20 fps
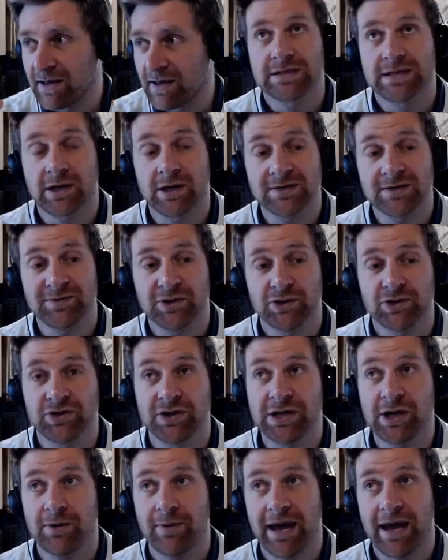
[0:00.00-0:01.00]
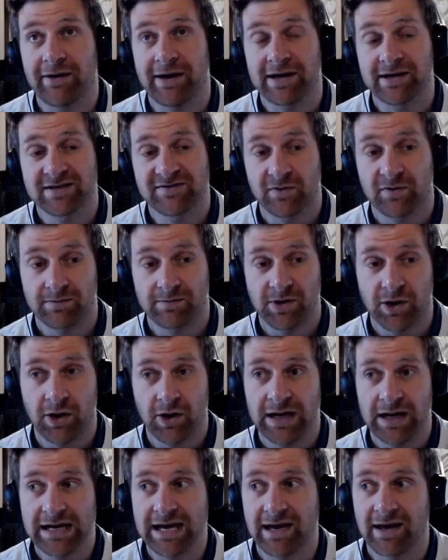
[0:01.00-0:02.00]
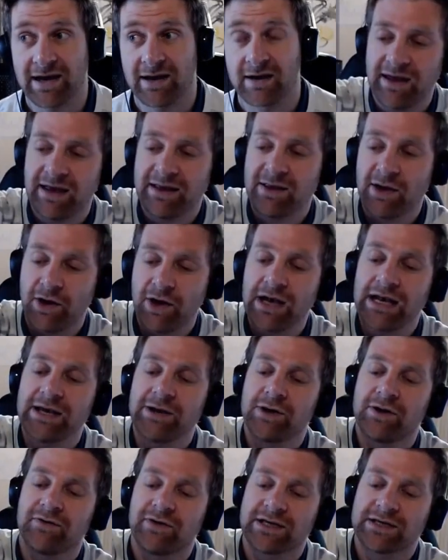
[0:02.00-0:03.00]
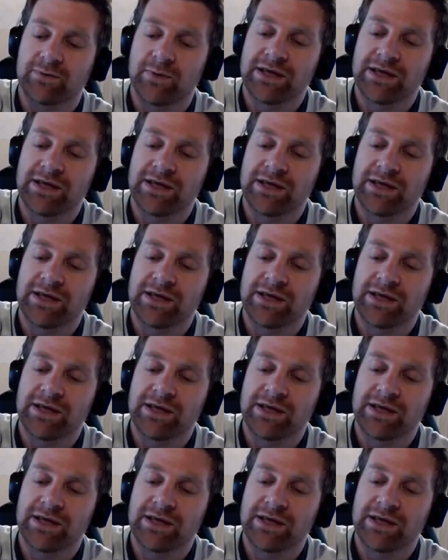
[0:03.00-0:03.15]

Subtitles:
The cosmic neutrino background is formed earlier in the early universe,